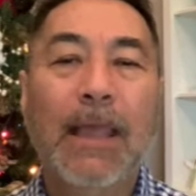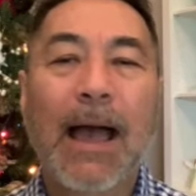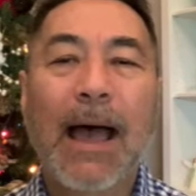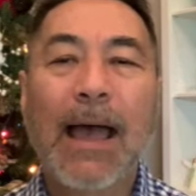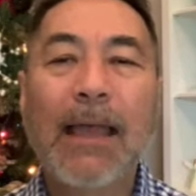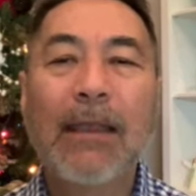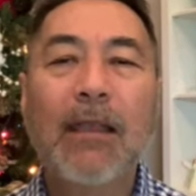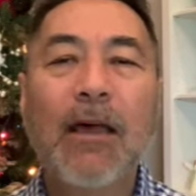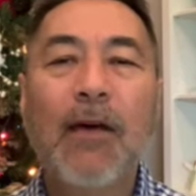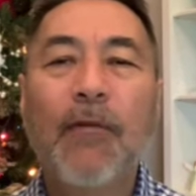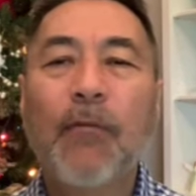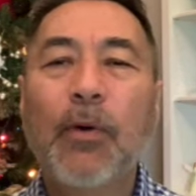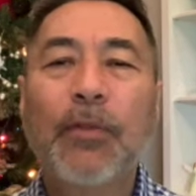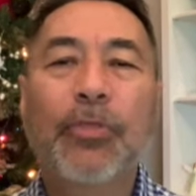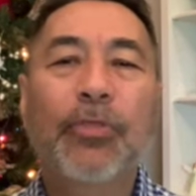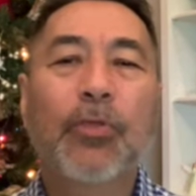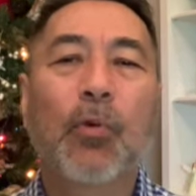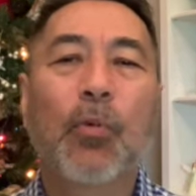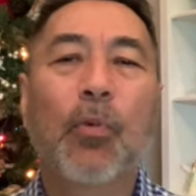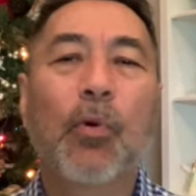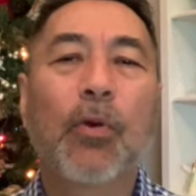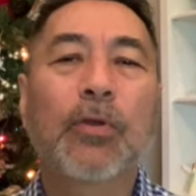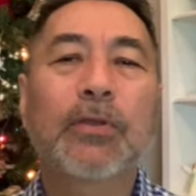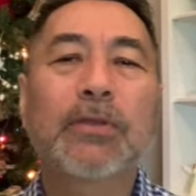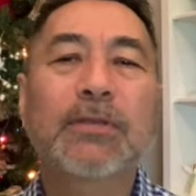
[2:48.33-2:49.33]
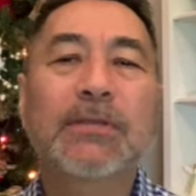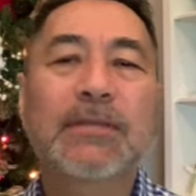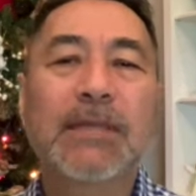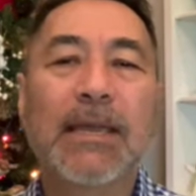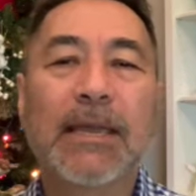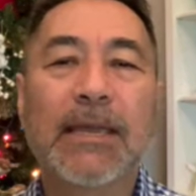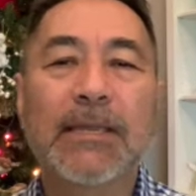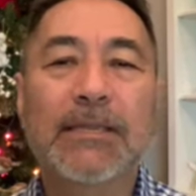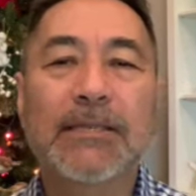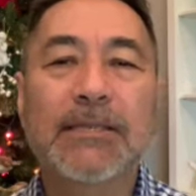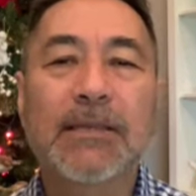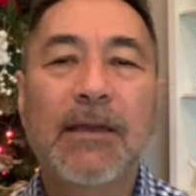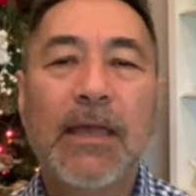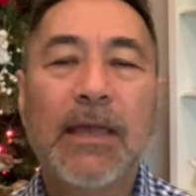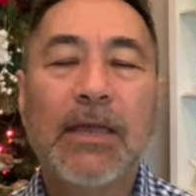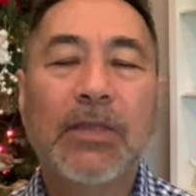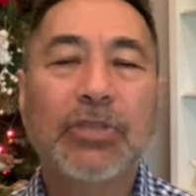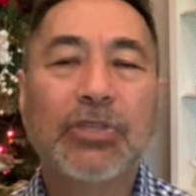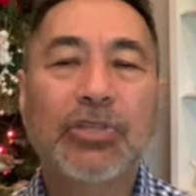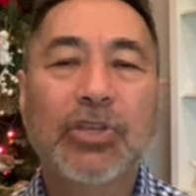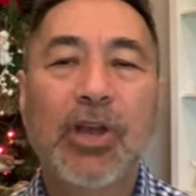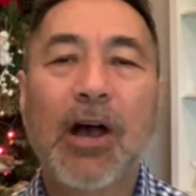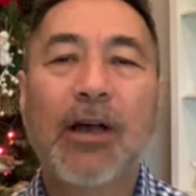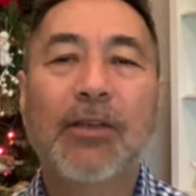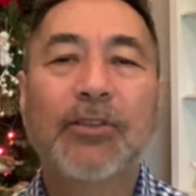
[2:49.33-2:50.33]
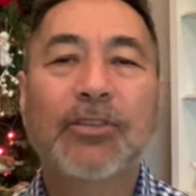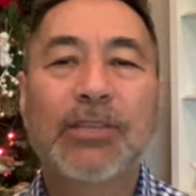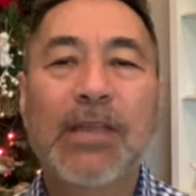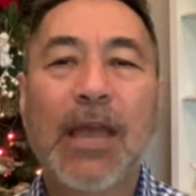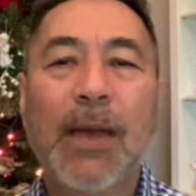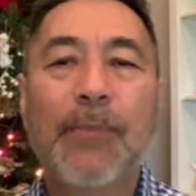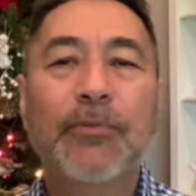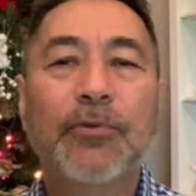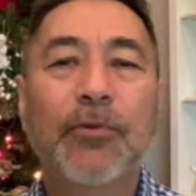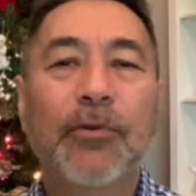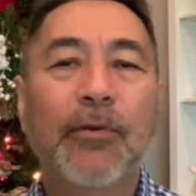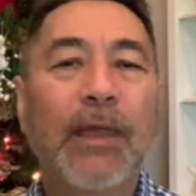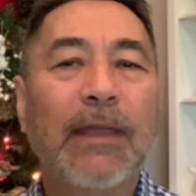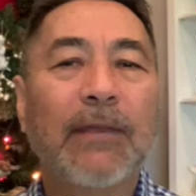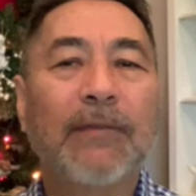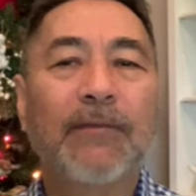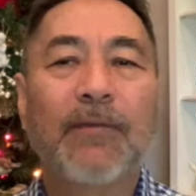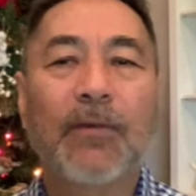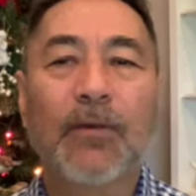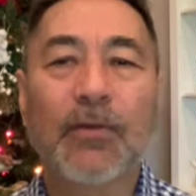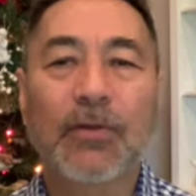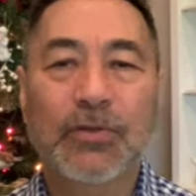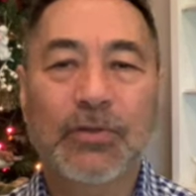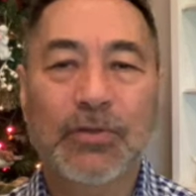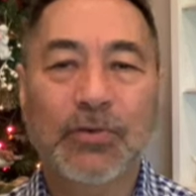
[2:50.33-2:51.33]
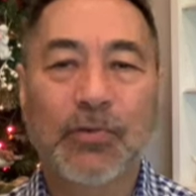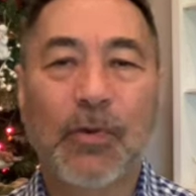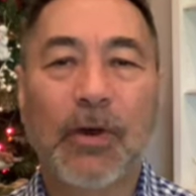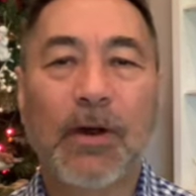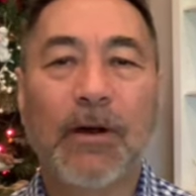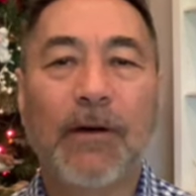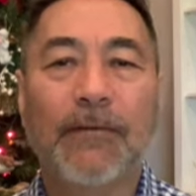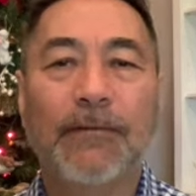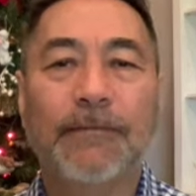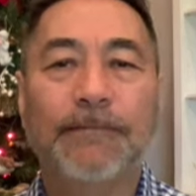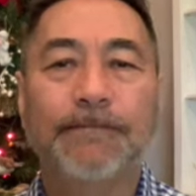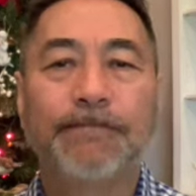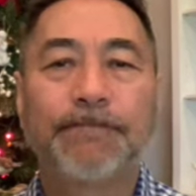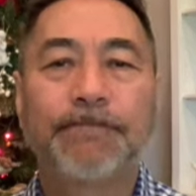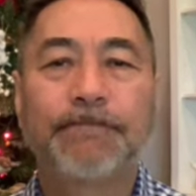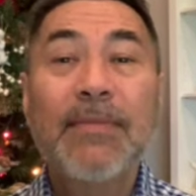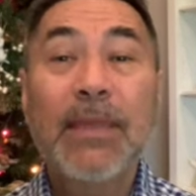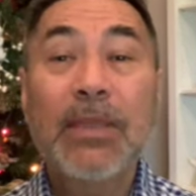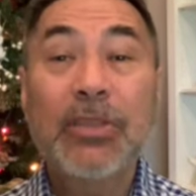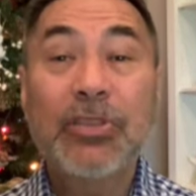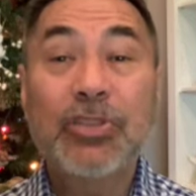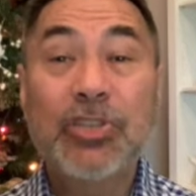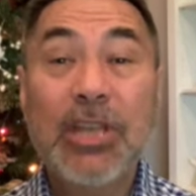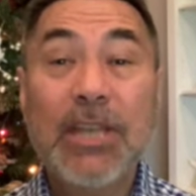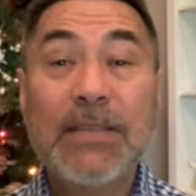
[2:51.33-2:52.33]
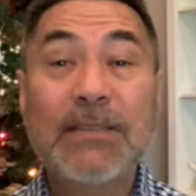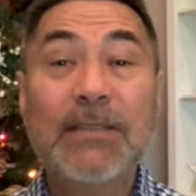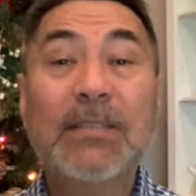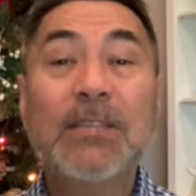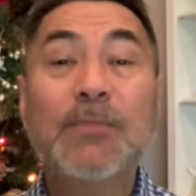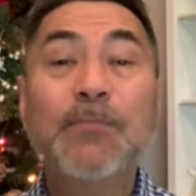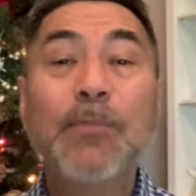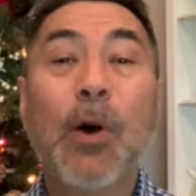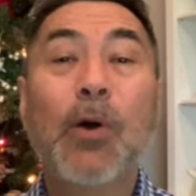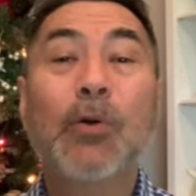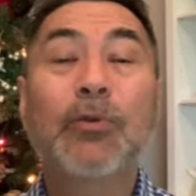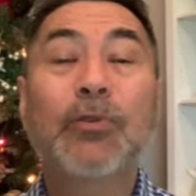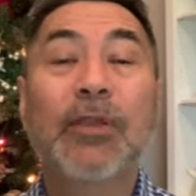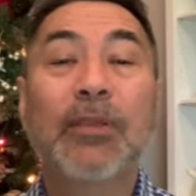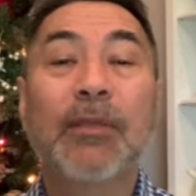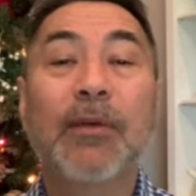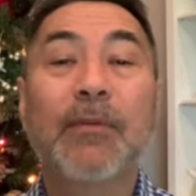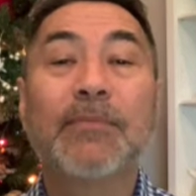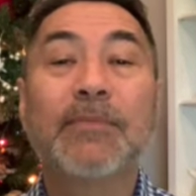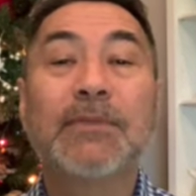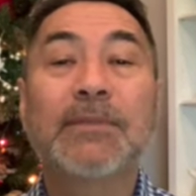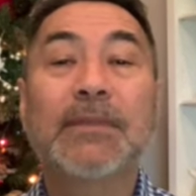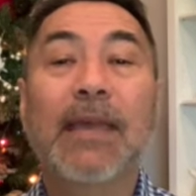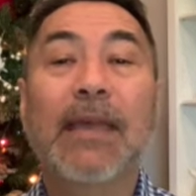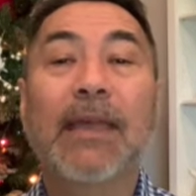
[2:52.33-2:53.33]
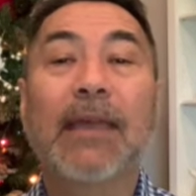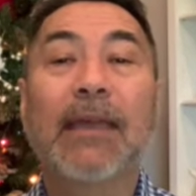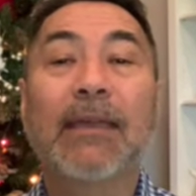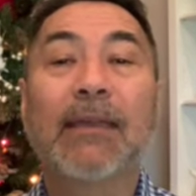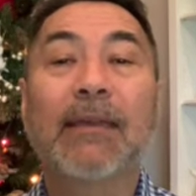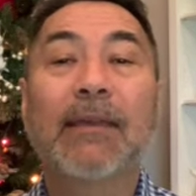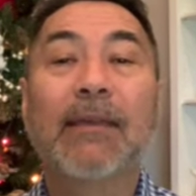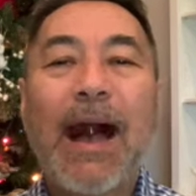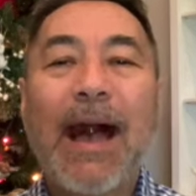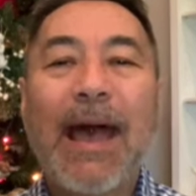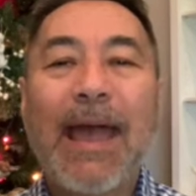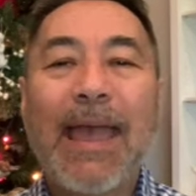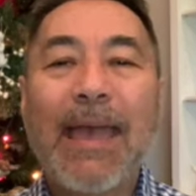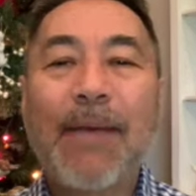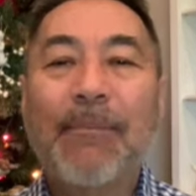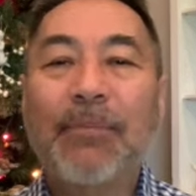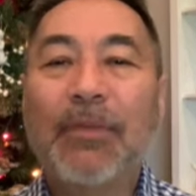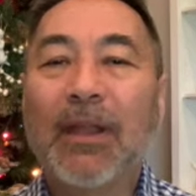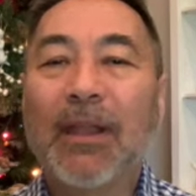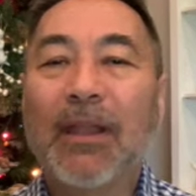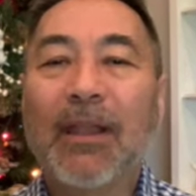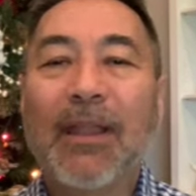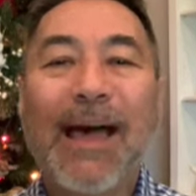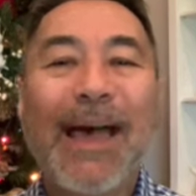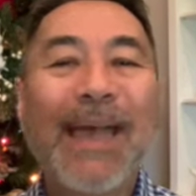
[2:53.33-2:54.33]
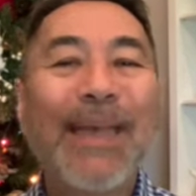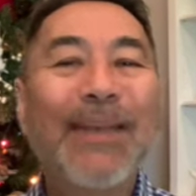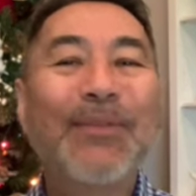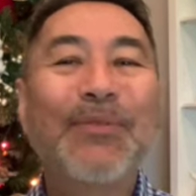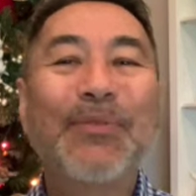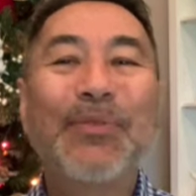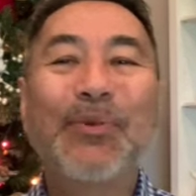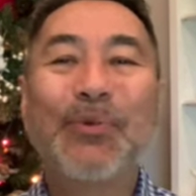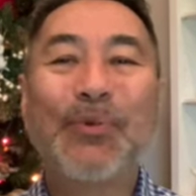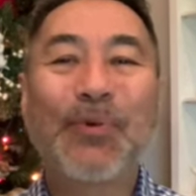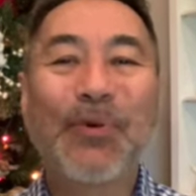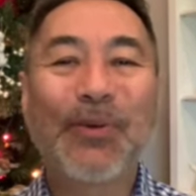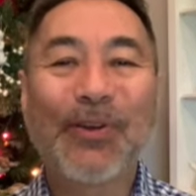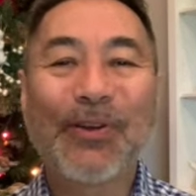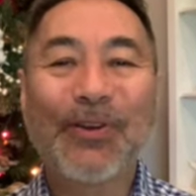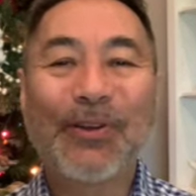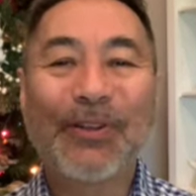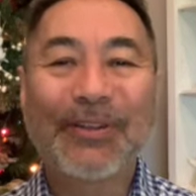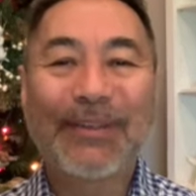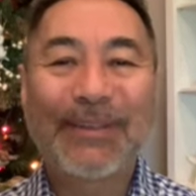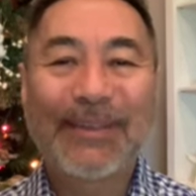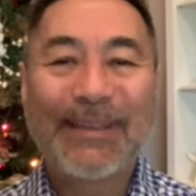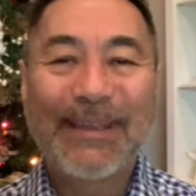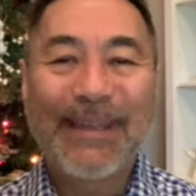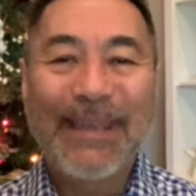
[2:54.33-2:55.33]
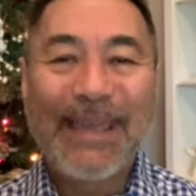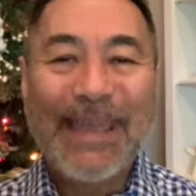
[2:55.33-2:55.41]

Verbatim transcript: I love what the word says in John chapter 8, verse 12. Then Jesus spoke to them, saying, I am the light of the world.